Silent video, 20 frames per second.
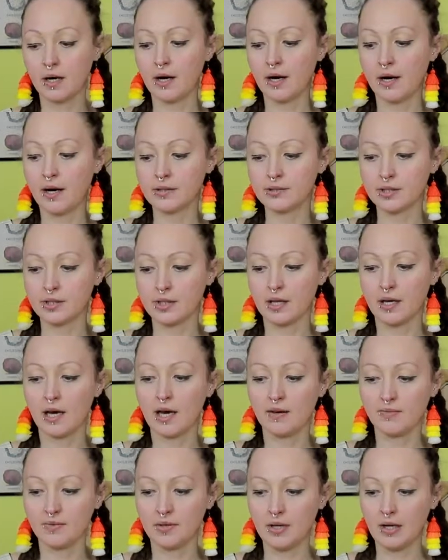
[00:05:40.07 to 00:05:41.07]
that I
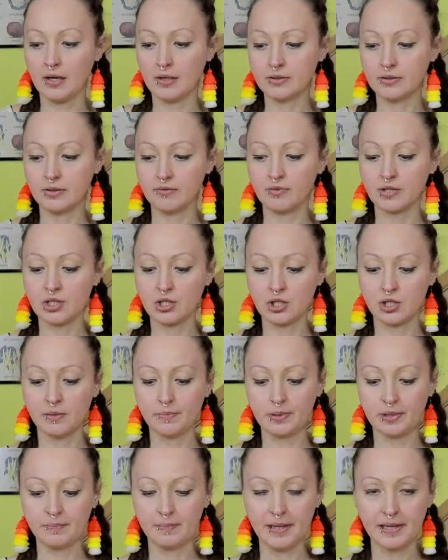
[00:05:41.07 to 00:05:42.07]
have here, the
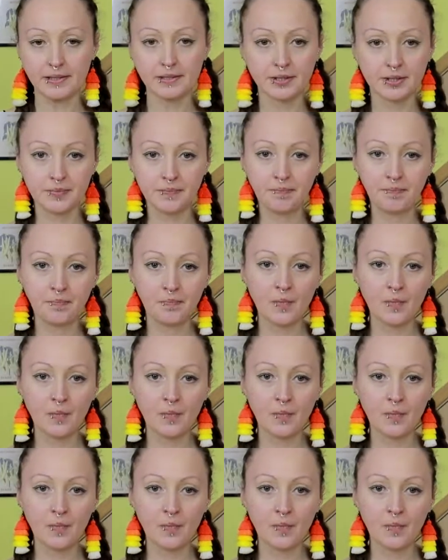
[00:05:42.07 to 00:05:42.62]
freshly prepared,